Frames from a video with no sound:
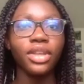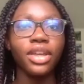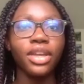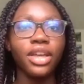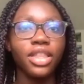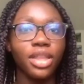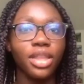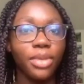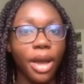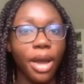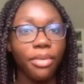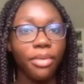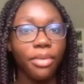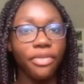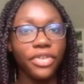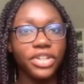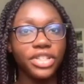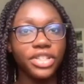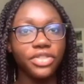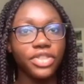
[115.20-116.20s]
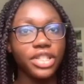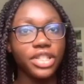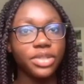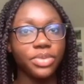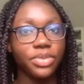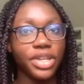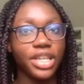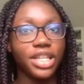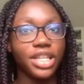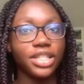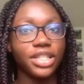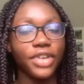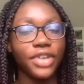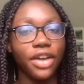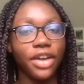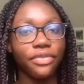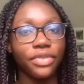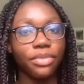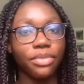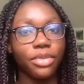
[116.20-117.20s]
The Bible verse of this week is
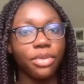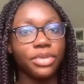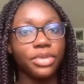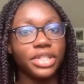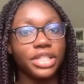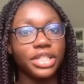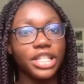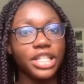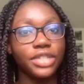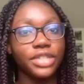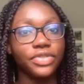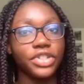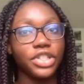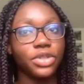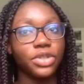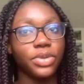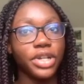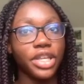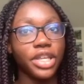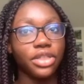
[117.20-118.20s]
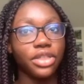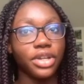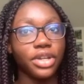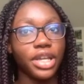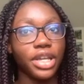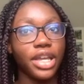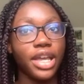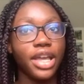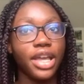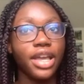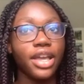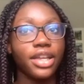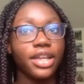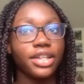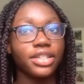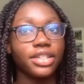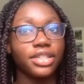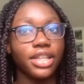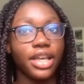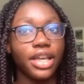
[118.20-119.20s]
found from Romans 6, verse 23, and it
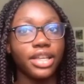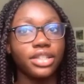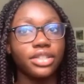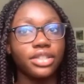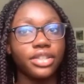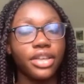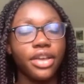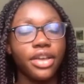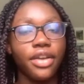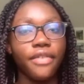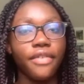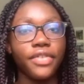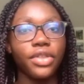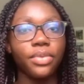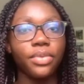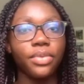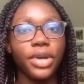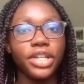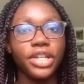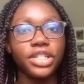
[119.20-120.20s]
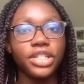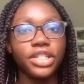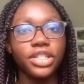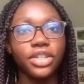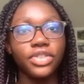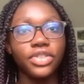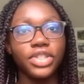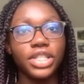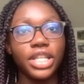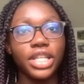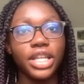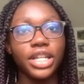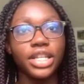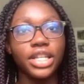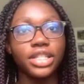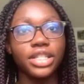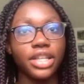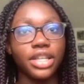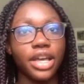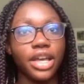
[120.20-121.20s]
says, For the wages of sin
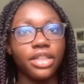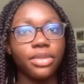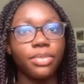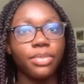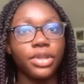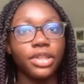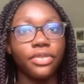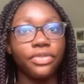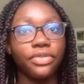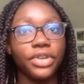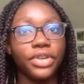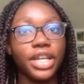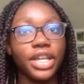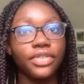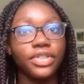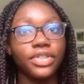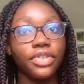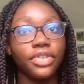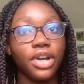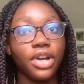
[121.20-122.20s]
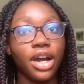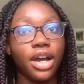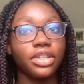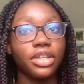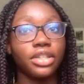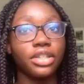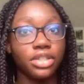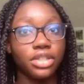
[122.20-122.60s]
is death, but the free gift of God is